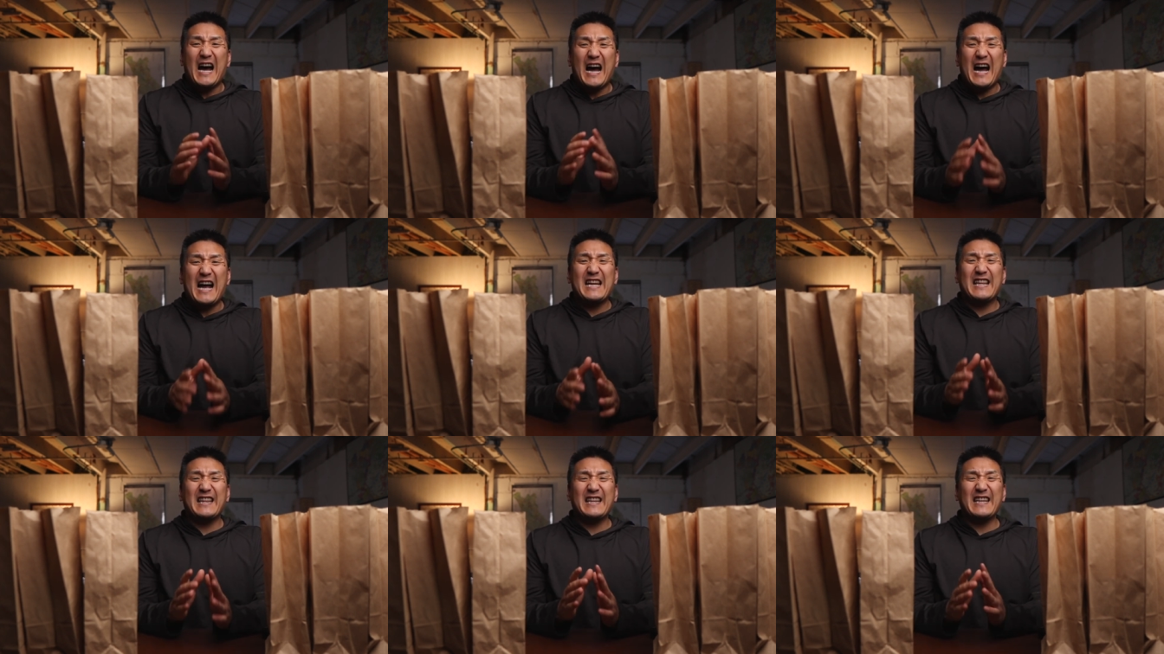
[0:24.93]

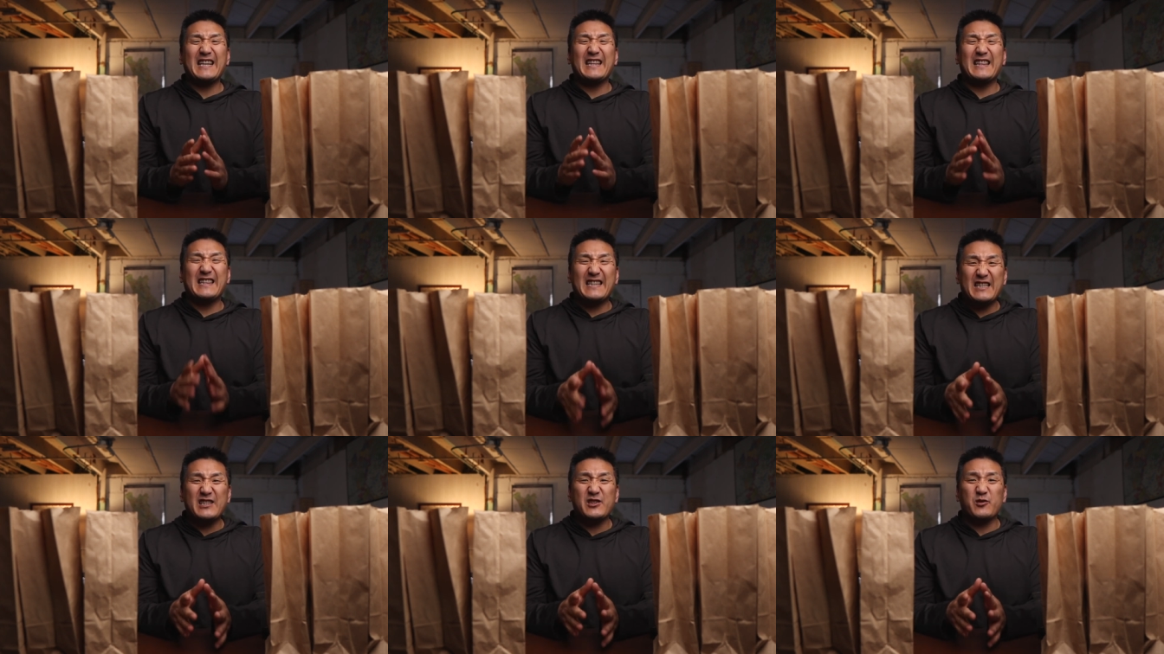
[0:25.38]
I think
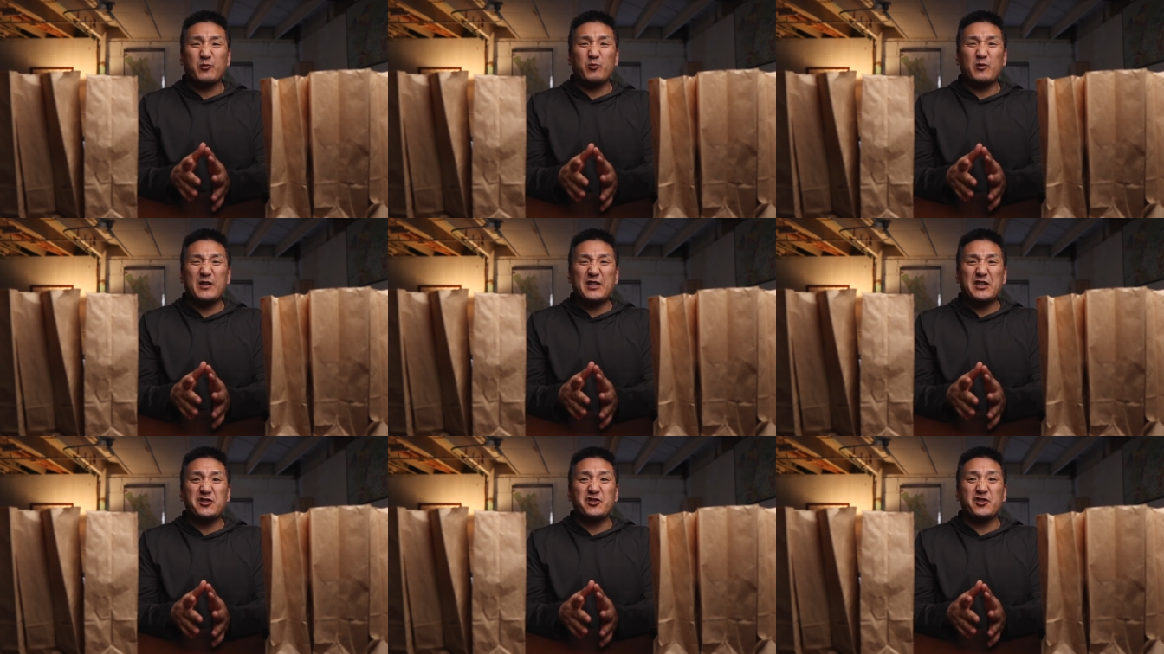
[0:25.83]
this
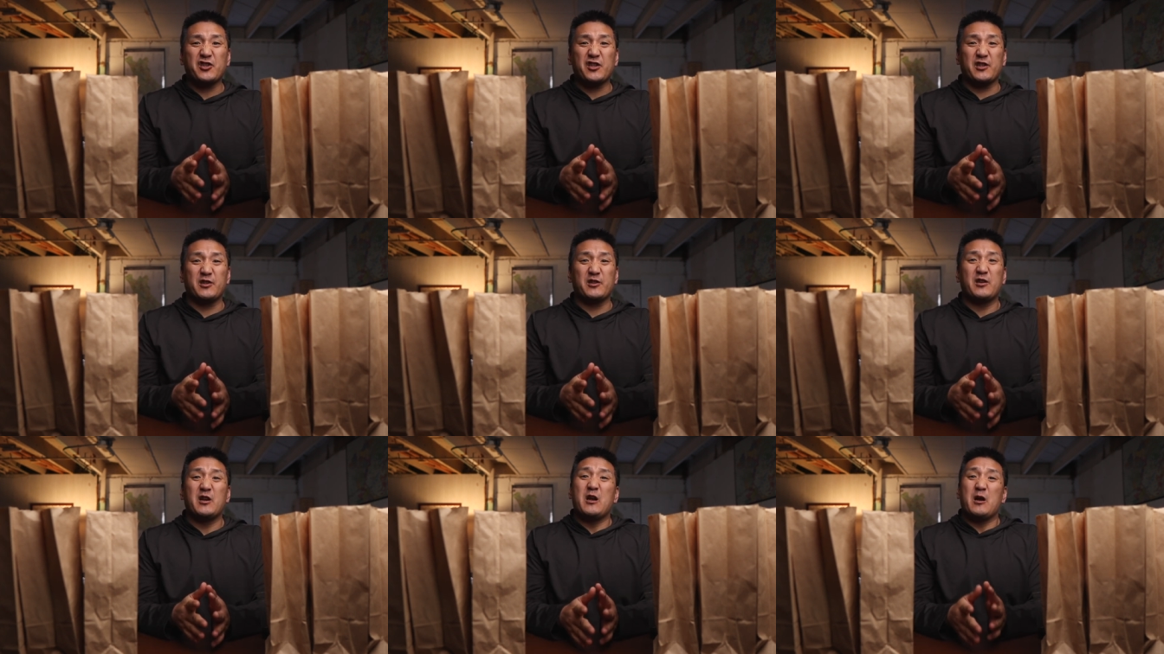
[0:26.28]

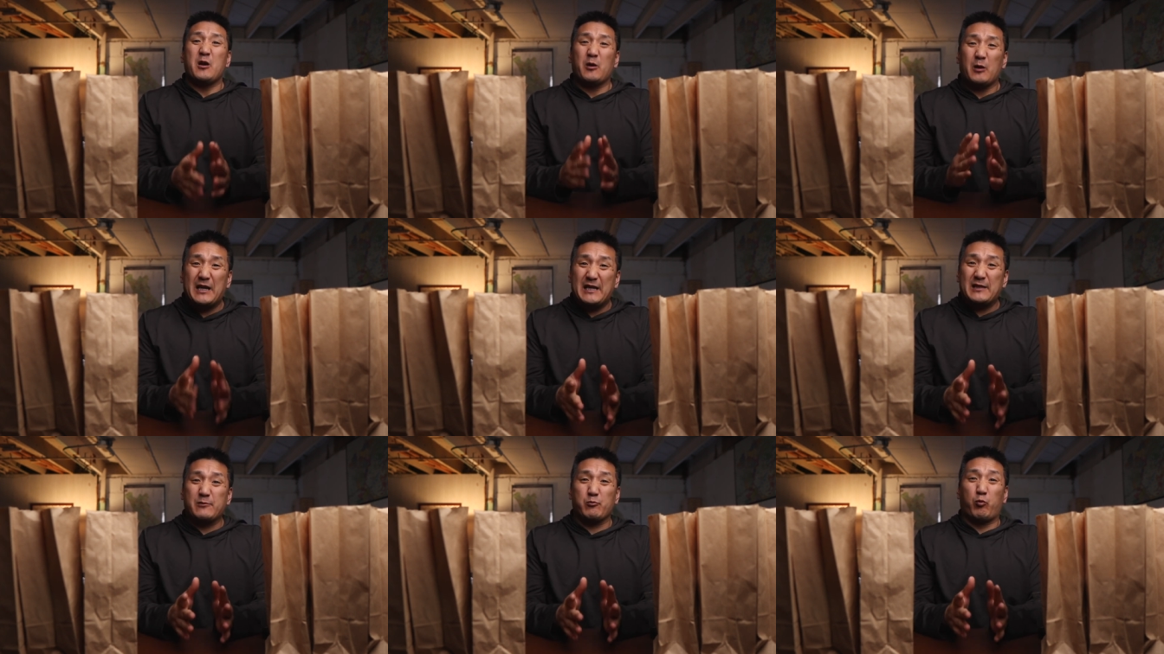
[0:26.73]
region
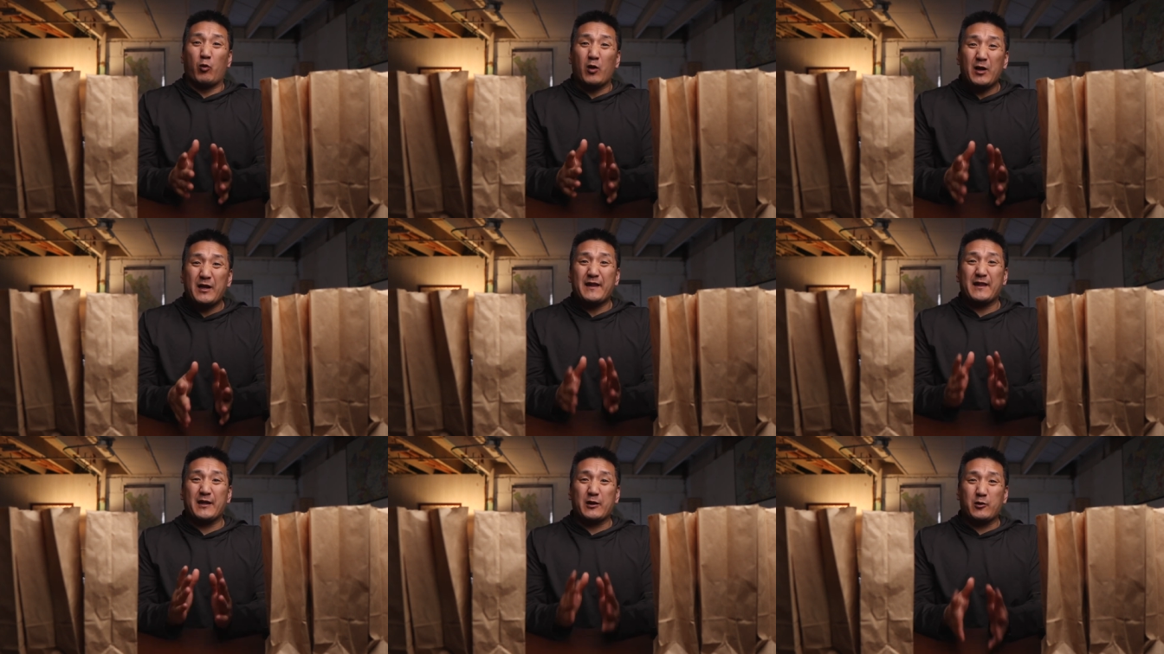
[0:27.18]
is
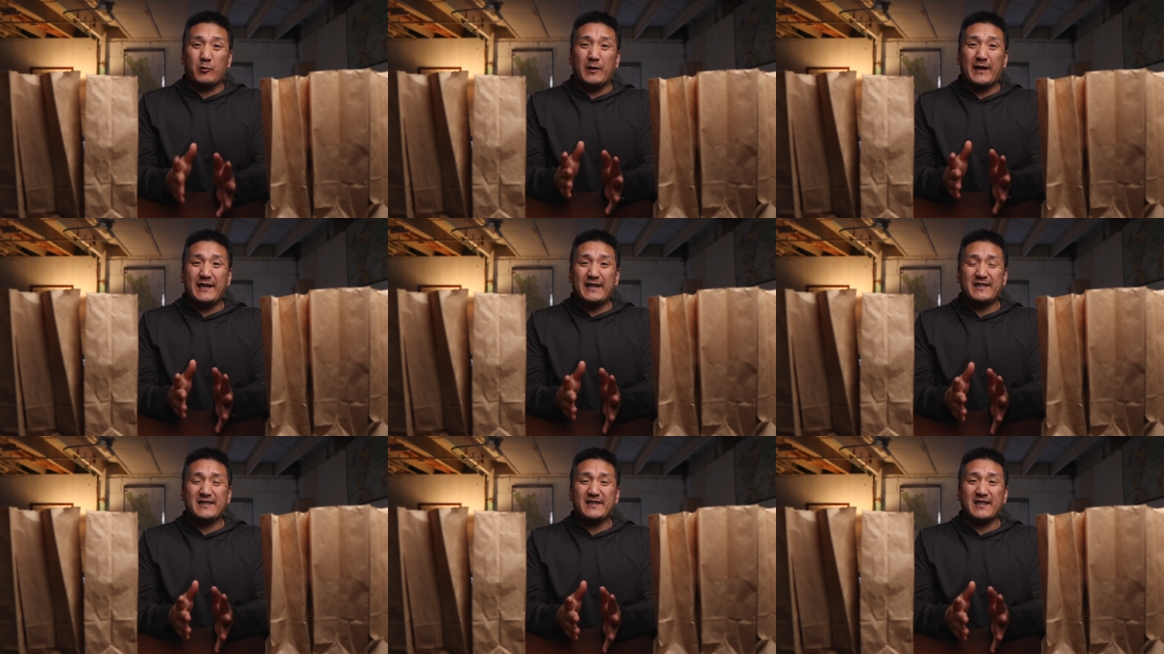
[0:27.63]
one of the
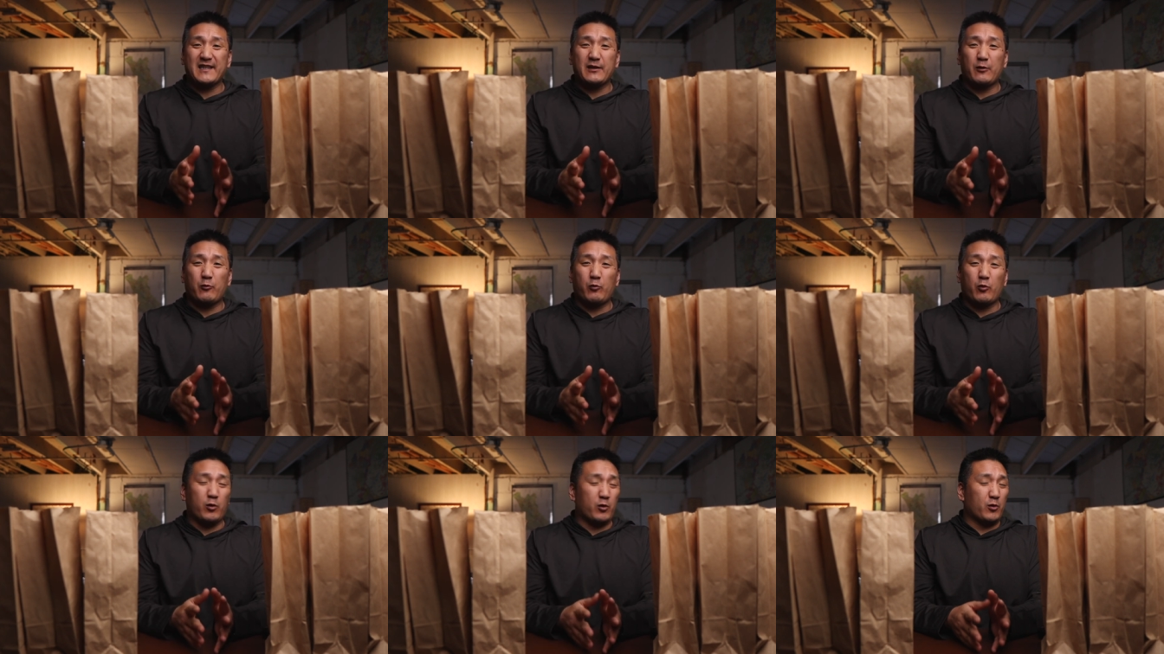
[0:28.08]
greatest in
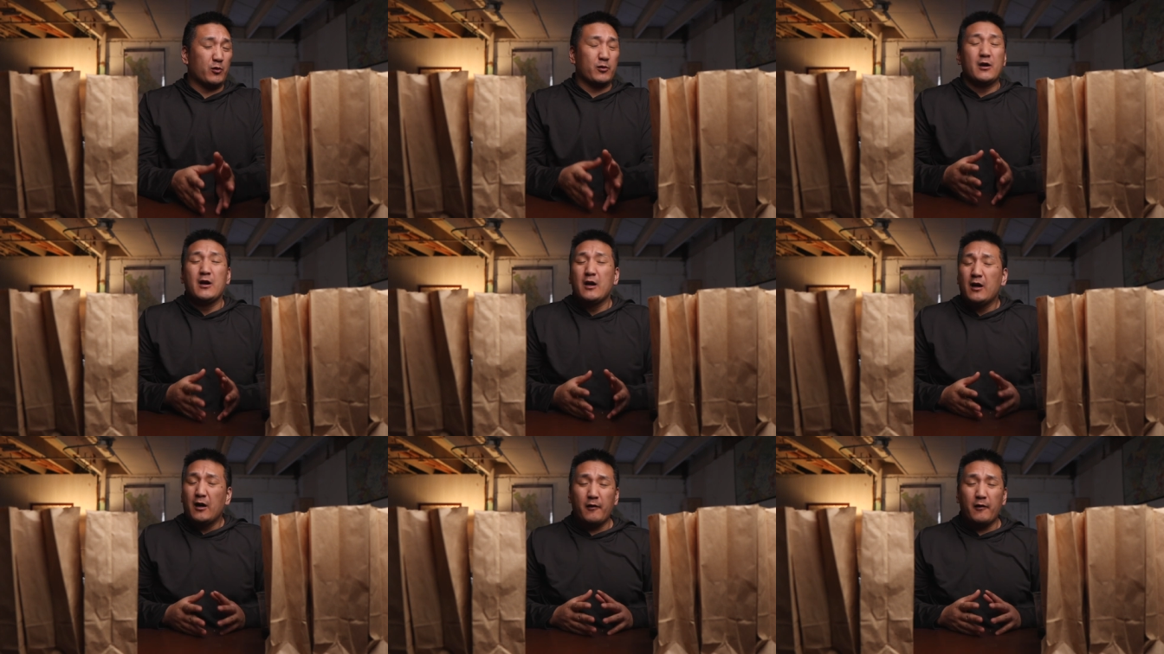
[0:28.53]
the world.